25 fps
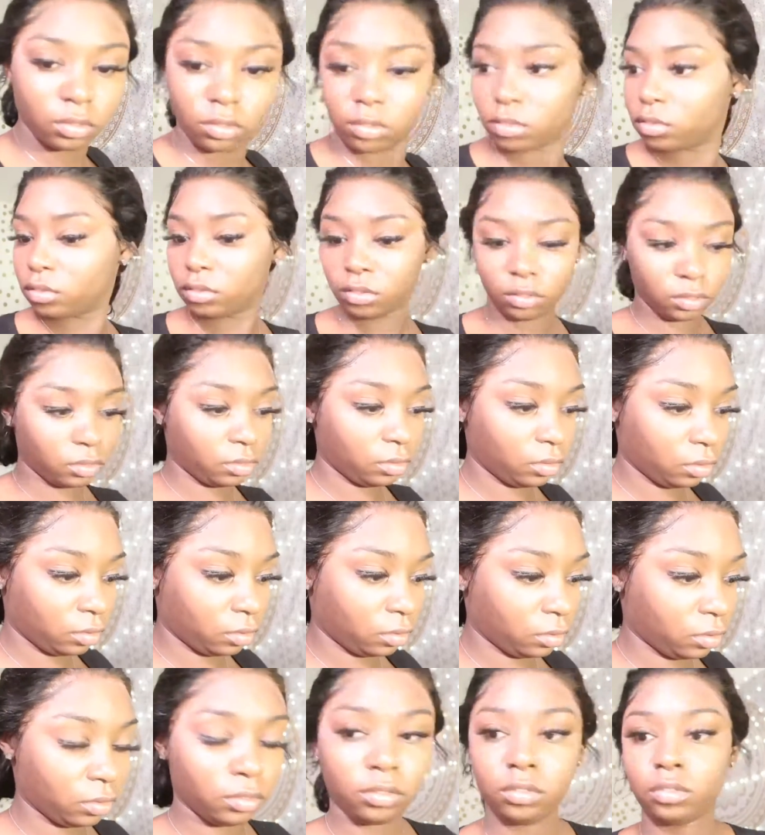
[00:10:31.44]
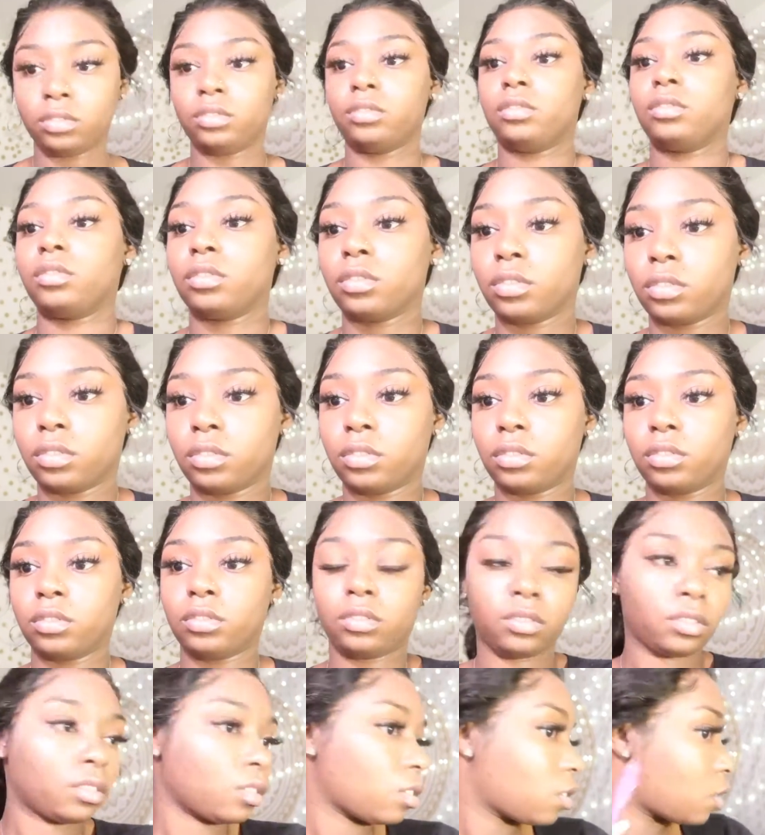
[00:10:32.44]
And there I go with the razor. I'm
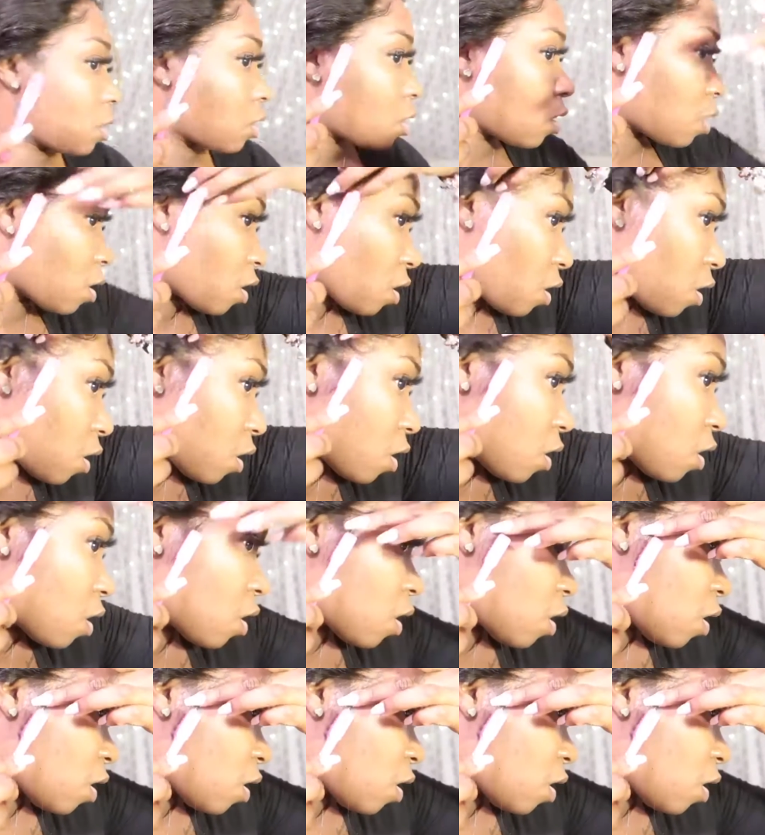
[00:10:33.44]
just cutting off some